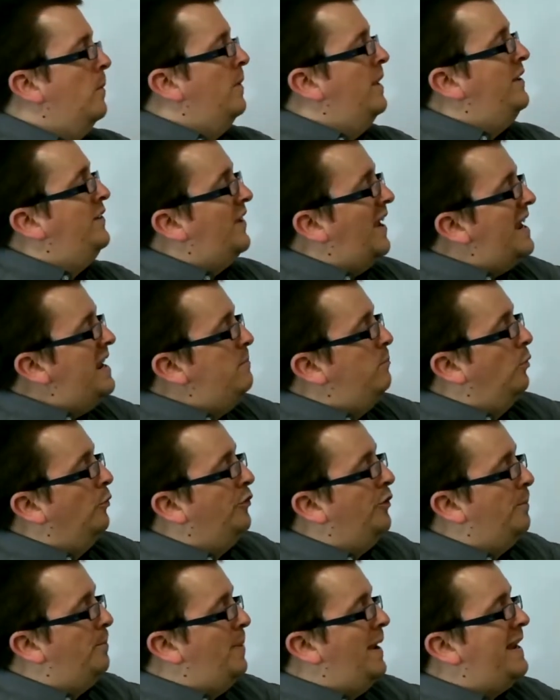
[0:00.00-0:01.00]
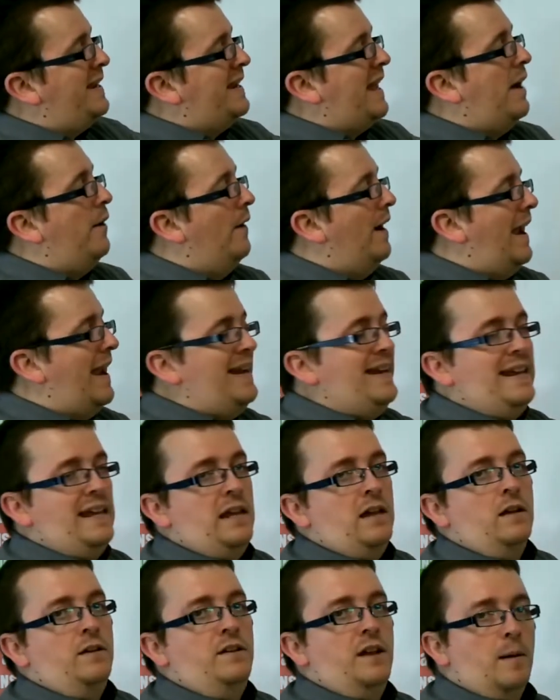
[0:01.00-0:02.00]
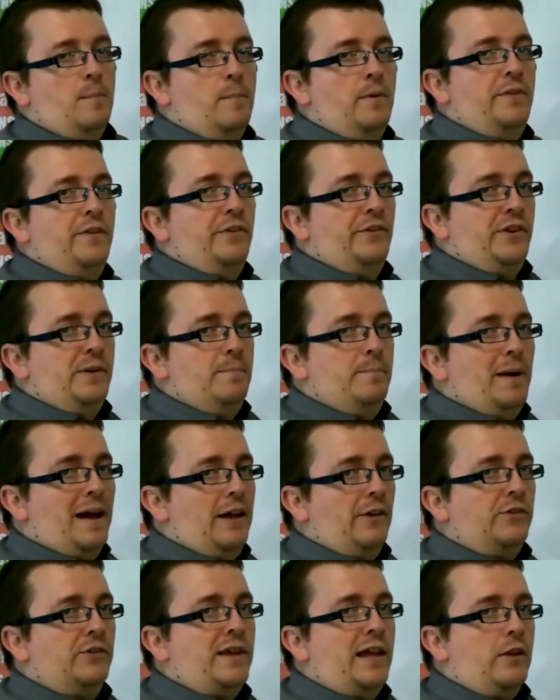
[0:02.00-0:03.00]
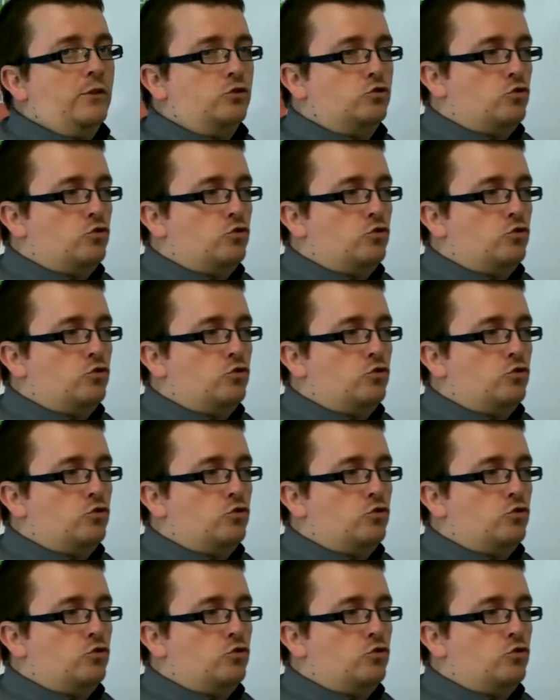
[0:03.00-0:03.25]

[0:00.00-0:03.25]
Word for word: is able to pick out any number that's in Pascal's